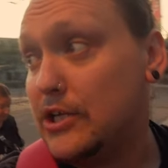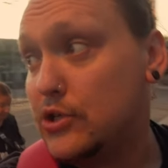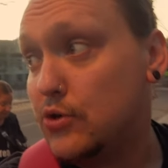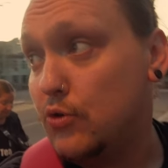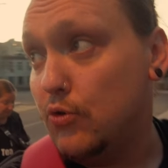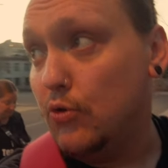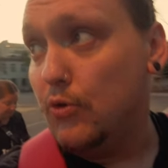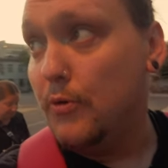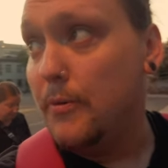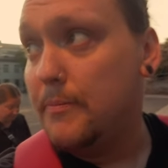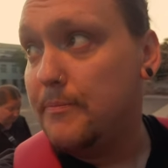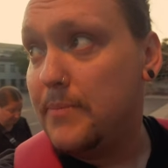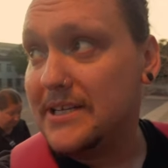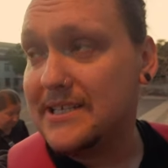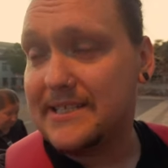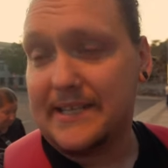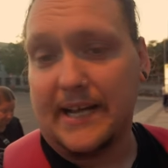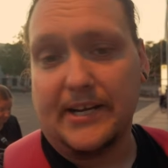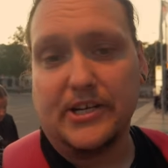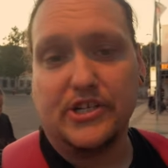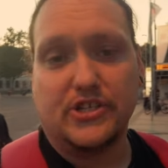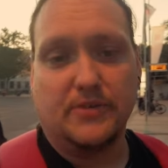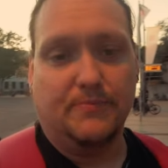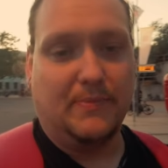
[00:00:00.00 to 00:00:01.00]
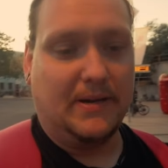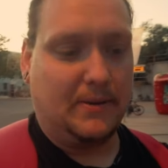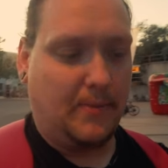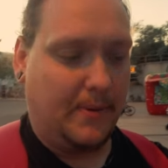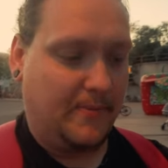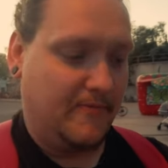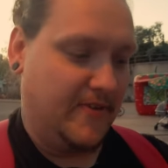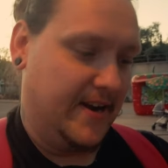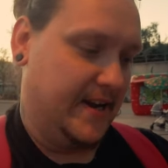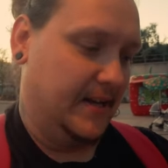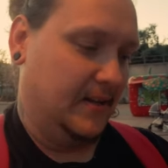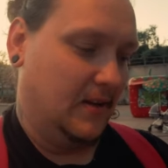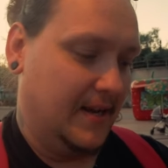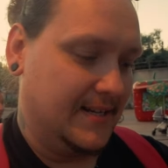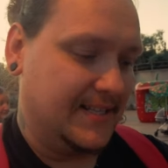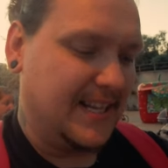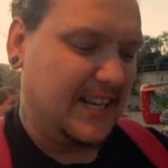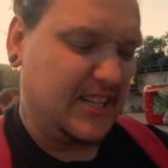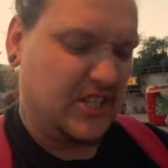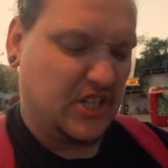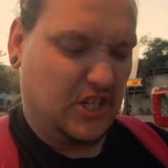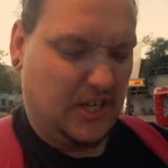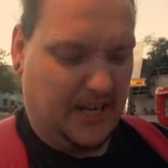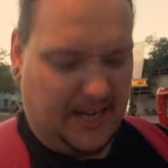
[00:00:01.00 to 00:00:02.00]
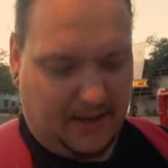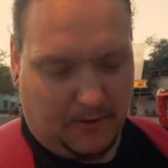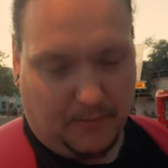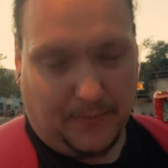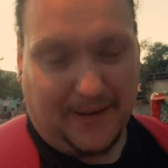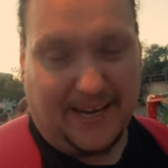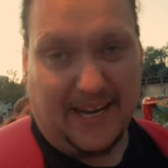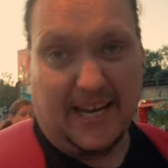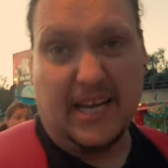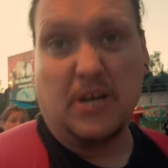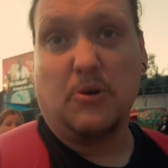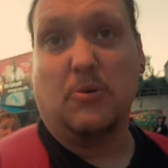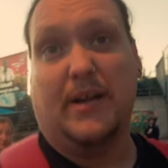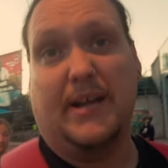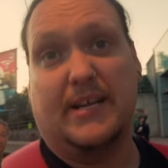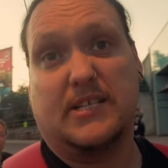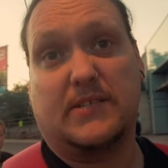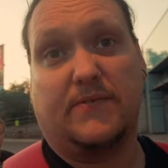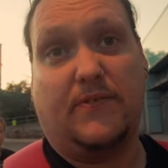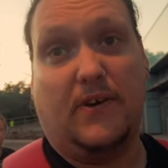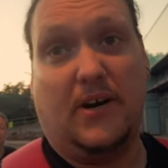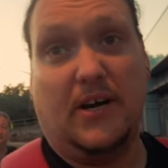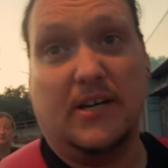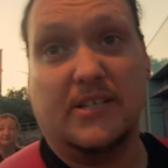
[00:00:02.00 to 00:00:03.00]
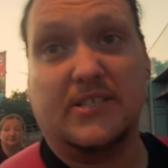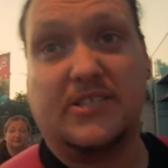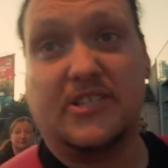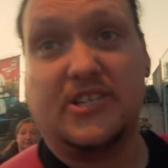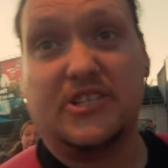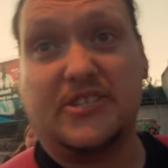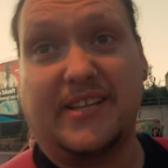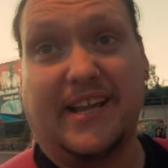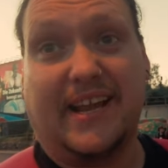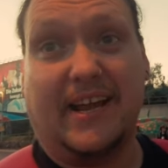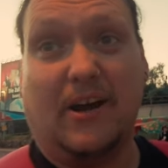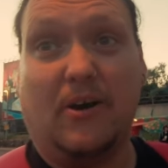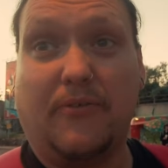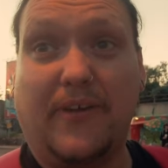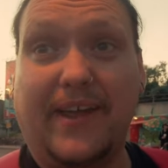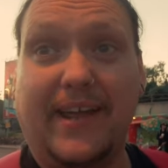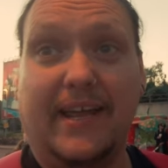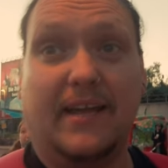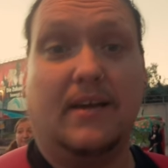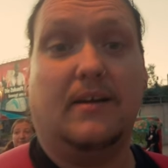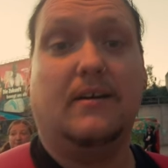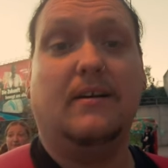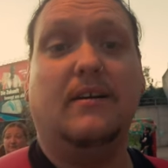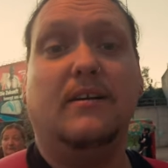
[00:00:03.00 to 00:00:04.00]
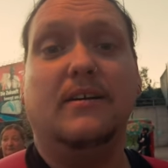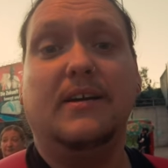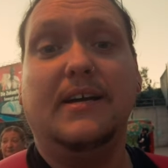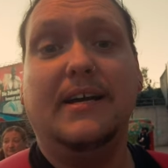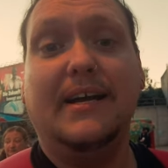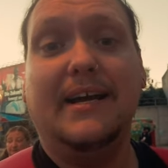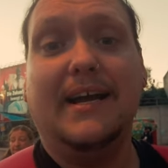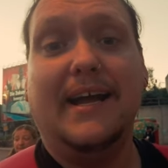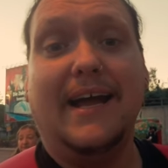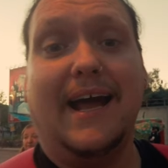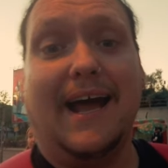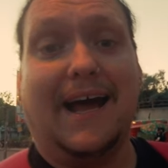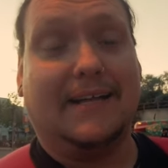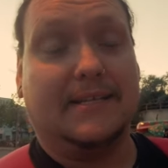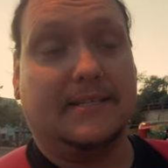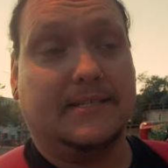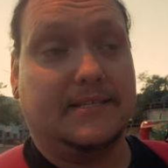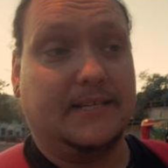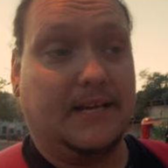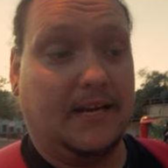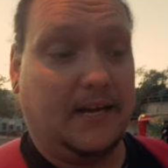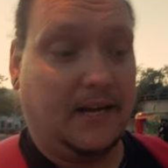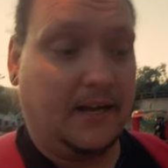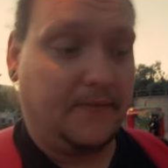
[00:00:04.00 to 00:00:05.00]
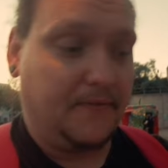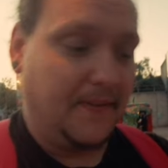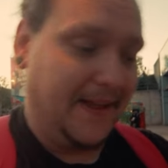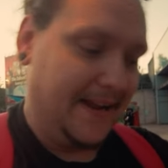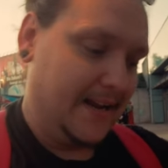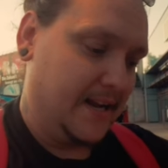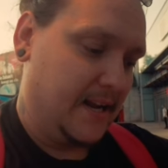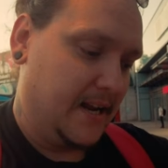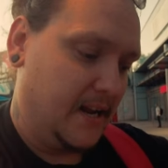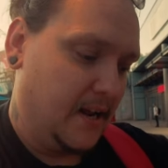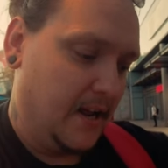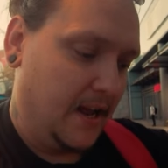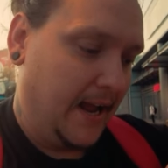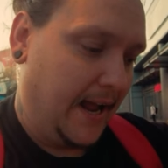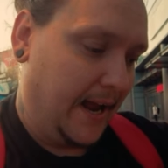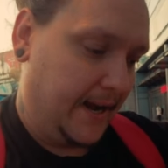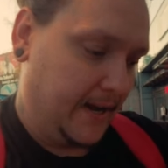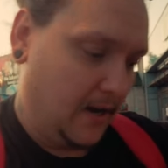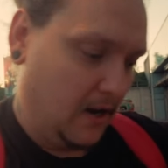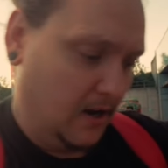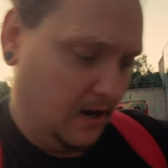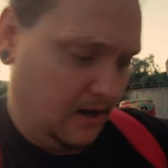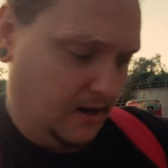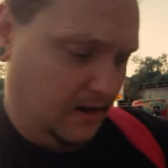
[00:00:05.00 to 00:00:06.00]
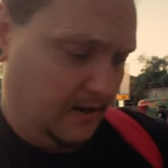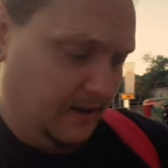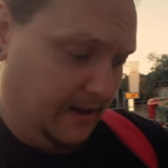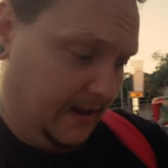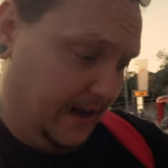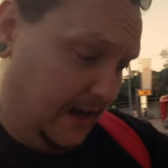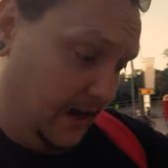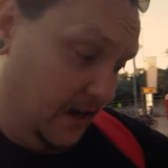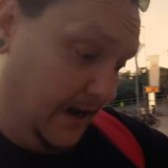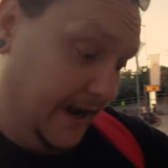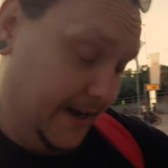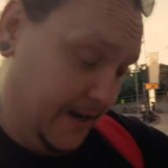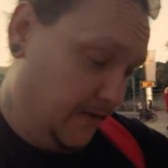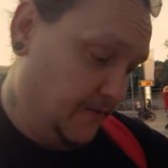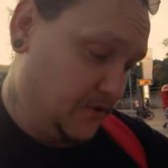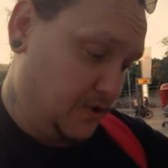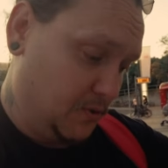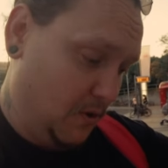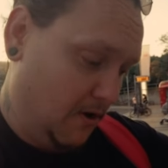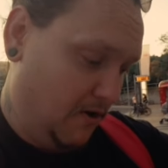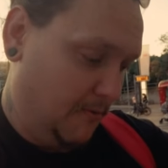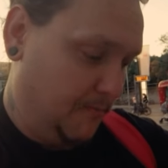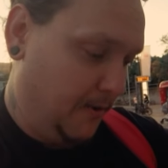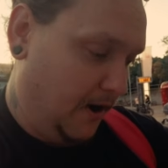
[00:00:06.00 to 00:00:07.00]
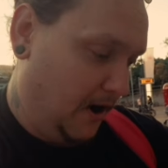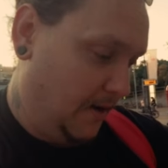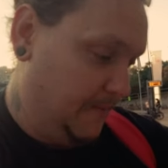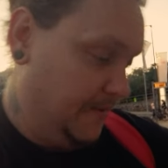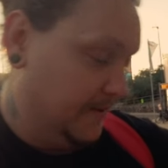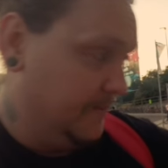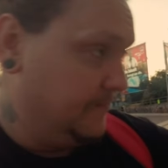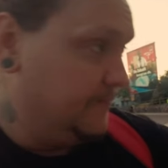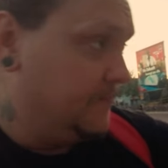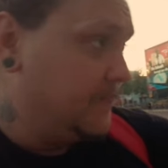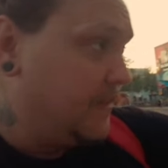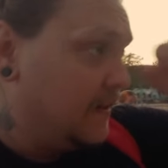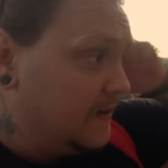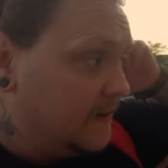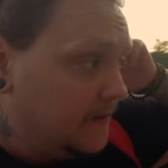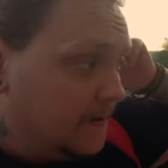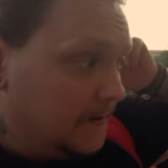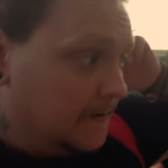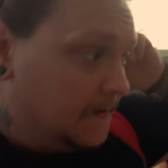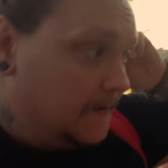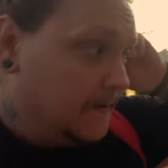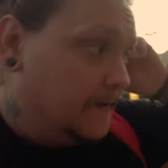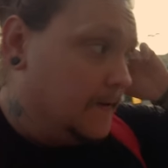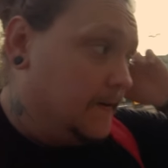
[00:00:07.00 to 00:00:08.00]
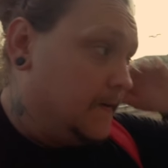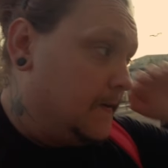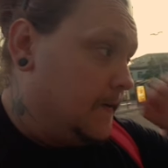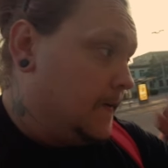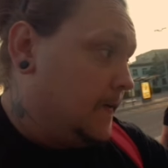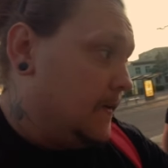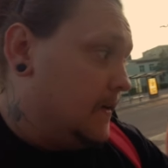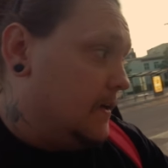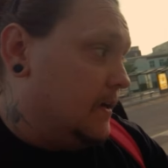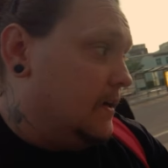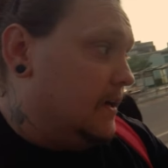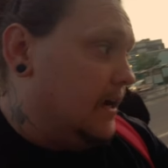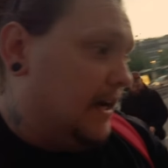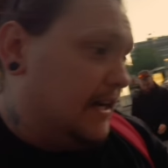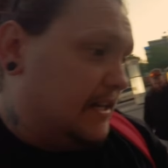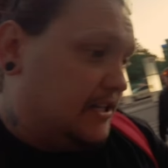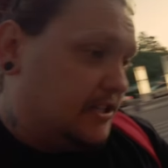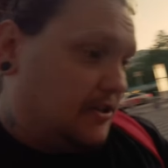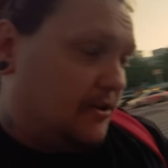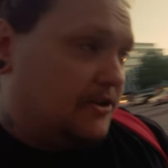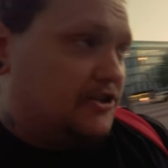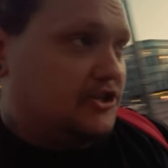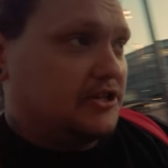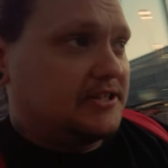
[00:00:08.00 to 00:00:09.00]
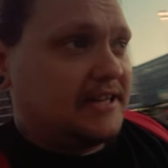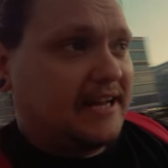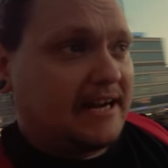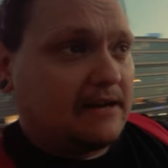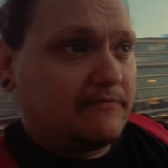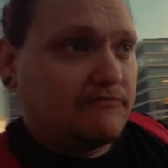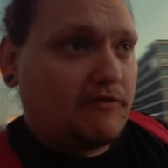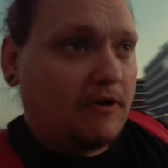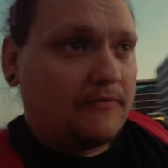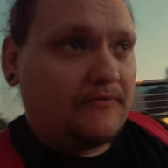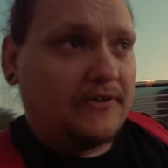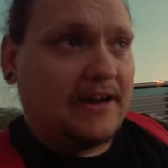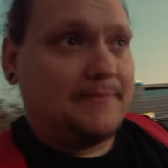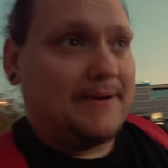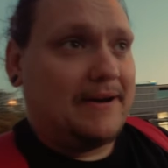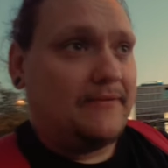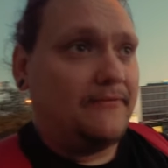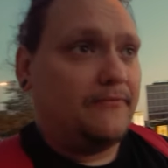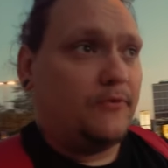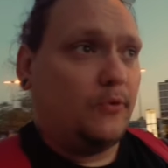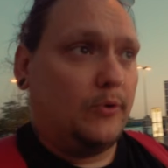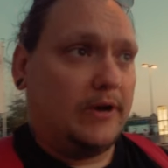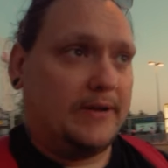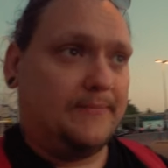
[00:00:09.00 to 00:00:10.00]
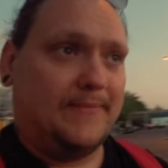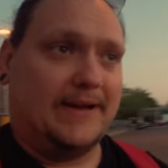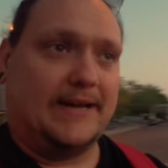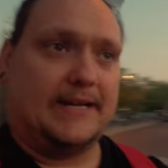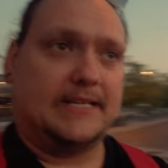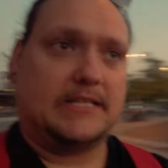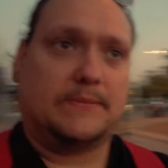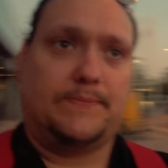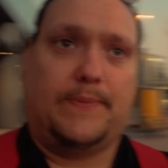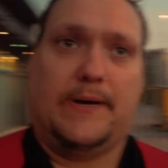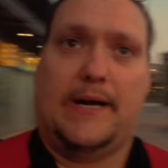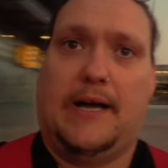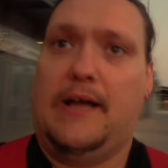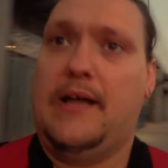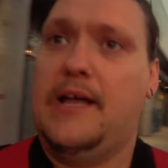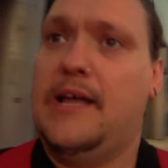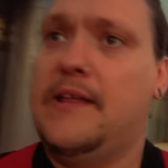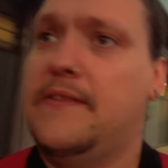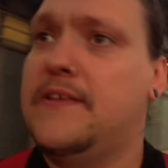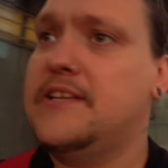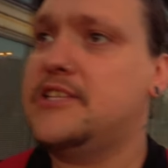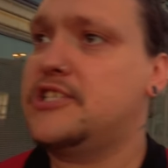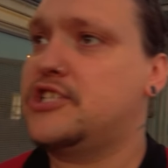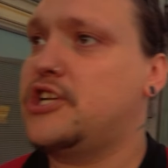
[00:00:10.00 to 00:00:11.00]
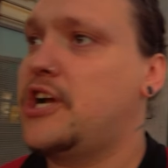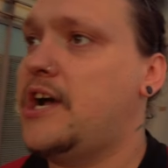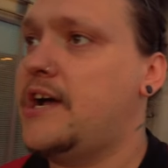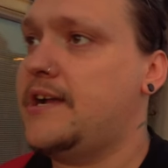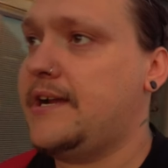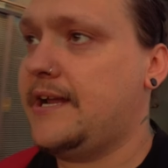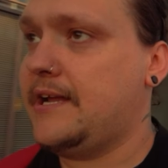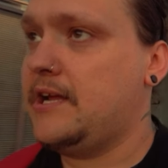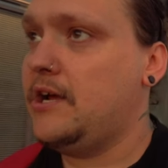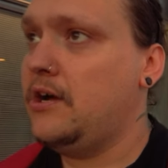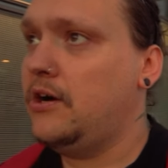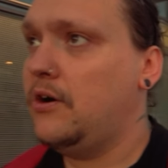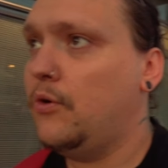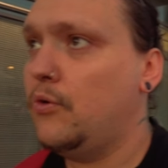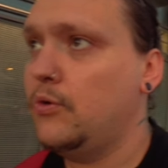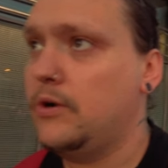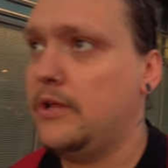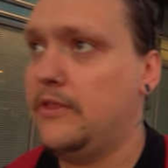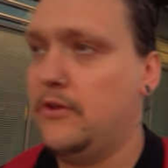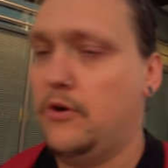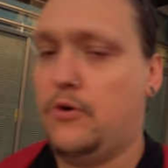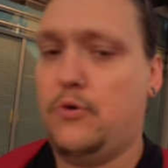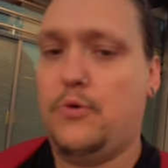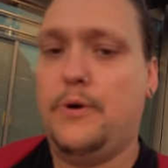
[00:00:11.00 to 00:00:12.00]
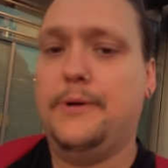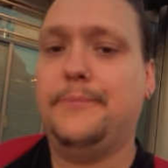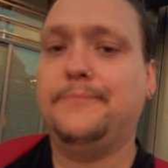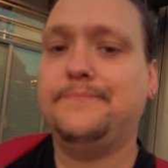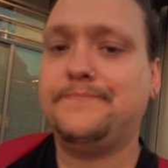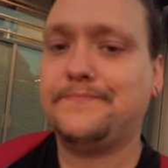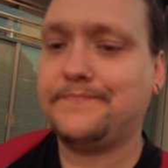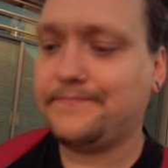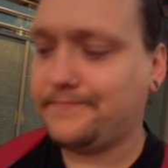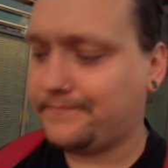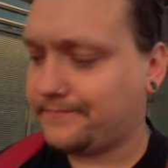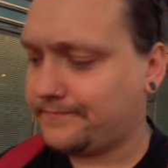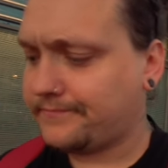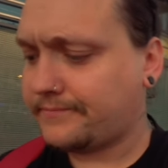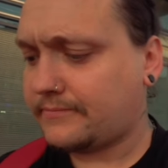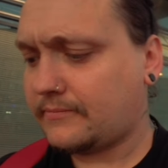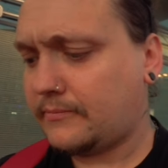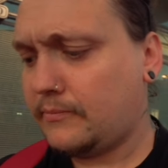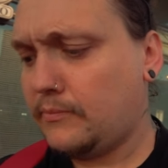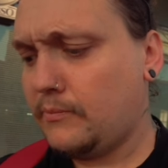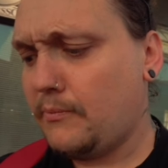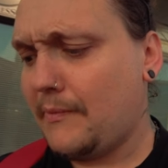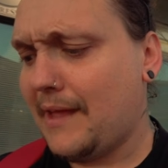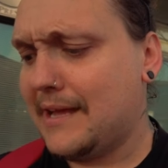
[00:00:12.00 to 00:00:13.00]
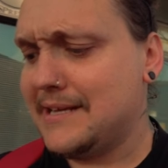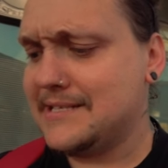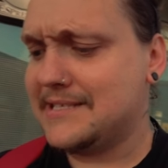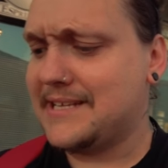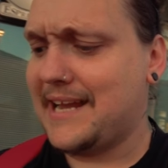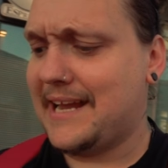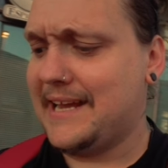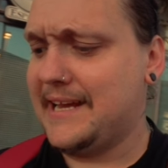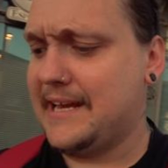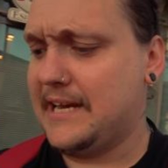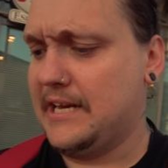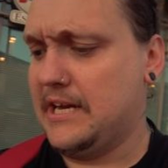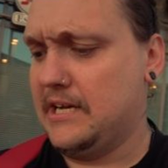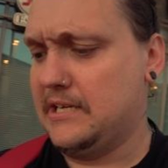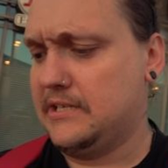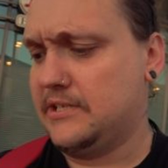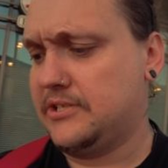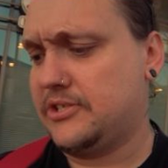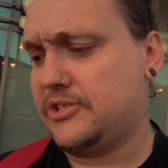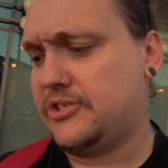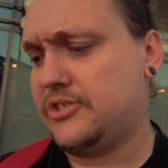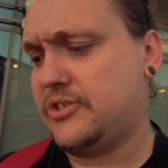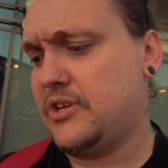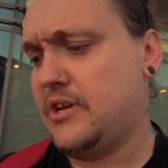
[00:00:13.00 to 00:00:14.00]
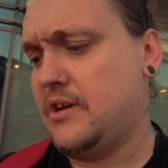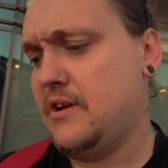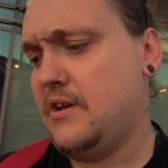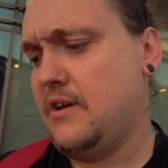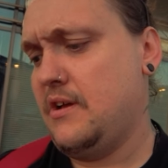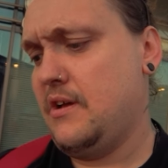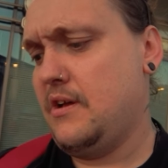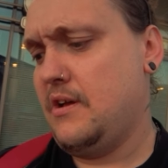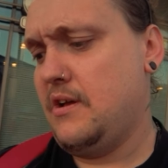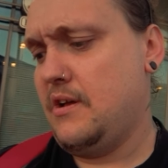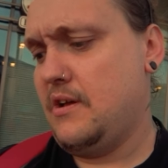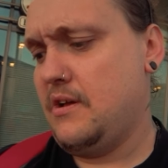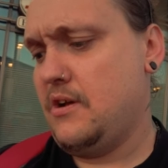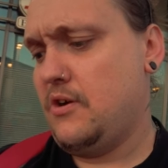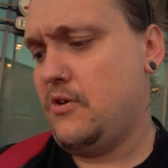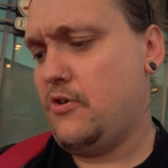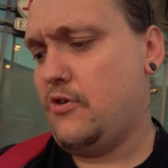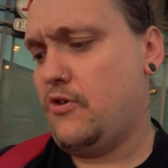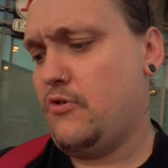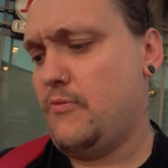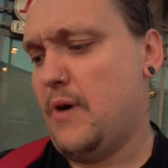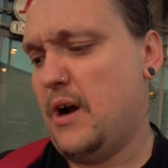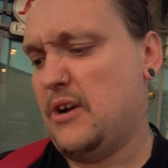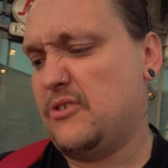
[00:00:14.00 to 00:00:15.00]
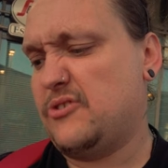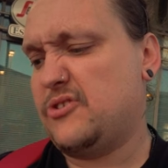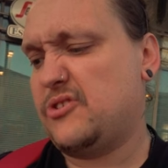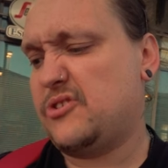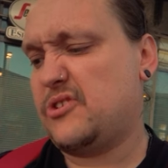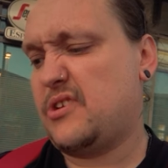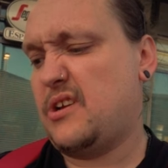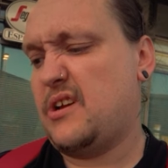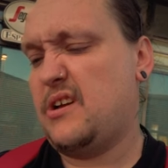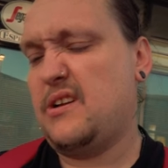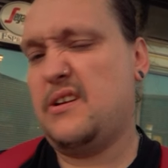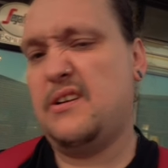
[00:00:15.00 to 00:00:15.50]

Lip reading: actual bus station, but then we realised actually it would be equally as fast just to get off here and then head over to our apartment. So it should take roughly about 40 minutes, but this journey all in all has taken us almost